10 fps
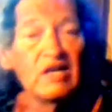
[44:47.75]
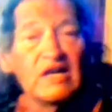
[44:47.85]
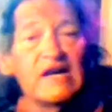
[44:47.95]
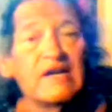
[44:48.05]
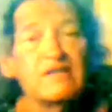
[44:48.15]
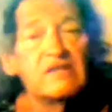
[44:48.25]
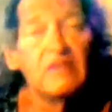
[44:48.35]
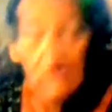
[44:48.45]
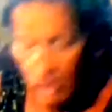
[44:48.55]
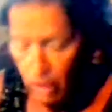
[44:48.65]
And
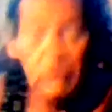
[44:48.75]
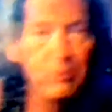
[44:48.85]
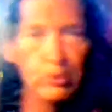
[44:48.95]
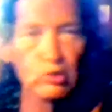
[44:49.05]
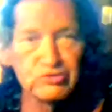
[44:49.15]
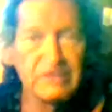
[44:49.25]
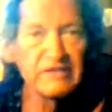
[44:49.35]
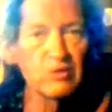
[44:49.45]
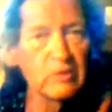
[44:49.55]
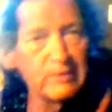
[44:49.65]
all the prudes need to
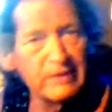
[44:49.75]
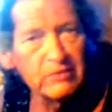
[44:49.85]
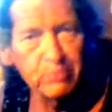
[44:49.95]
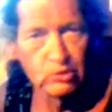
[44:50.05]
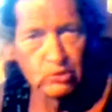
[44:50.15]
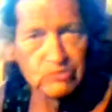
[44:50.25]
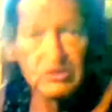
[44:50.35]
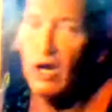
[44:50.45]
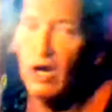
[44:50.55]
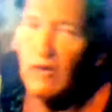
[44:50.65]
quit being prudes.
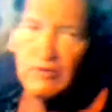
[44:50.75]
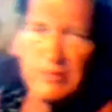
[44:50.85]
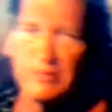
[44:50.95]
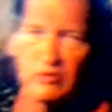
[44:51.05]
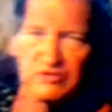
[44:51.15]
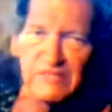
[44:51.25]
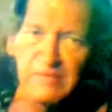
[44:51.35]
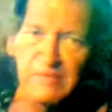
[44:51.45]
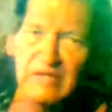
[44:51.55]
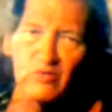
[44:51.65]
All the criminals need
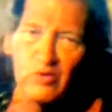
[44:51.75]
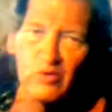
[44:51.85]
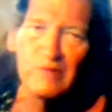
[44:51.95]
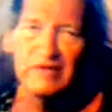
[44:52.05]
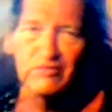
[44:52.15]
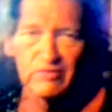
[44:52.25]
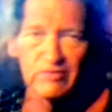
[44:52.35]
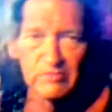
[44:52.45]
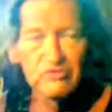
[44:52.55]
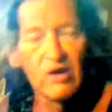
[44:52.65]
to quit being
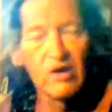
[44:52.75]
criminals. All the